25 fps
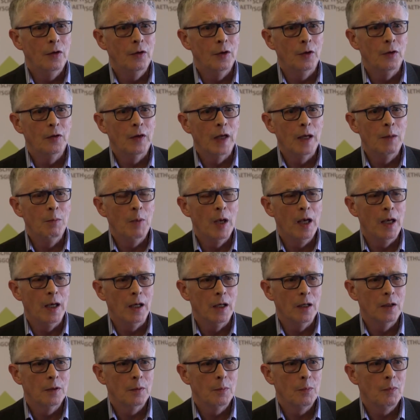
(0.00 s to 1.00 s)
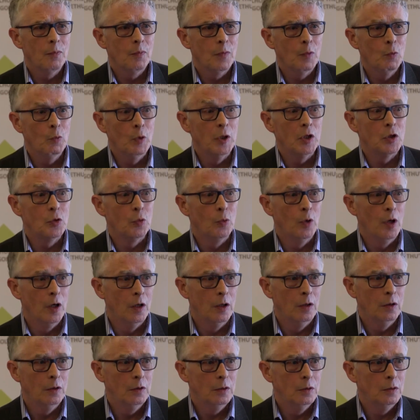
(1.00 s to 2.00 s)
that they made, which
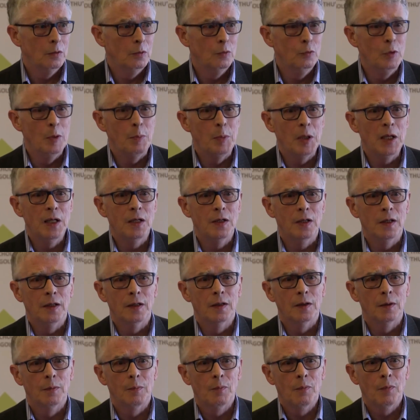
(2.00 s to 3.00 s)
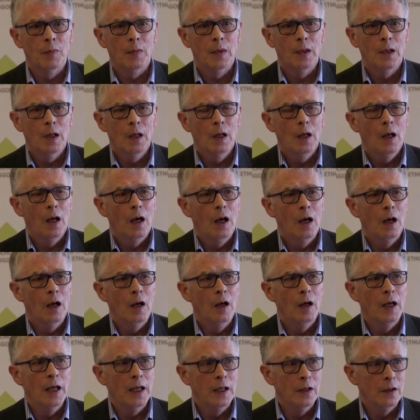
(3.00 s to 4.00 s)
were repeated
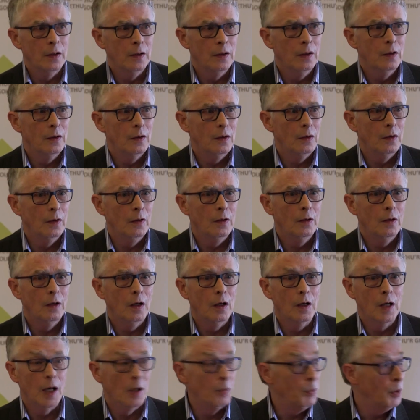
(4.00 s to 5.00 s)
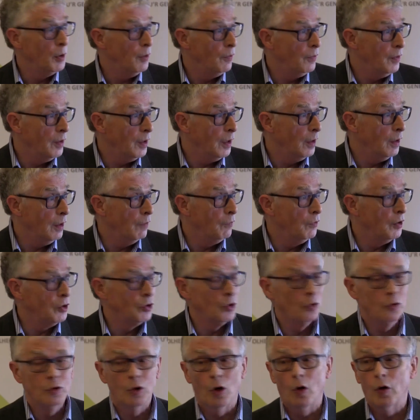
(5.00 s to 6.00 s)
in a couple of the
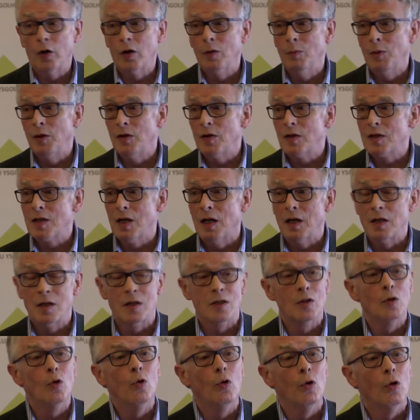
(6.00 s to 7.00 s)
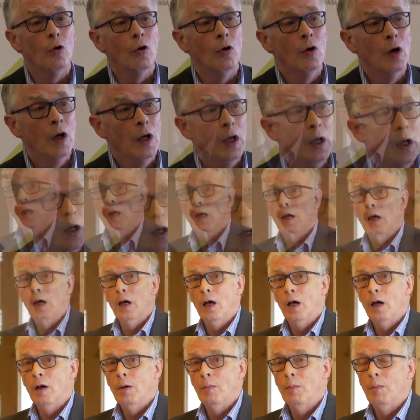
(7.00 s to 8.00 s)
official documents I saw.
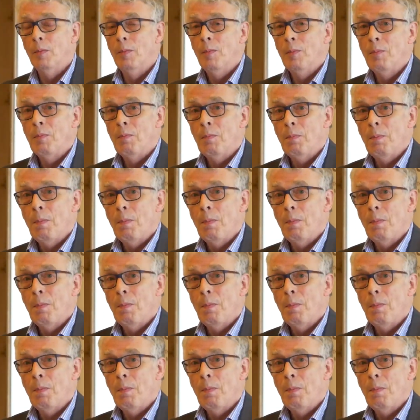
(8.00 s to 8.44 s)
And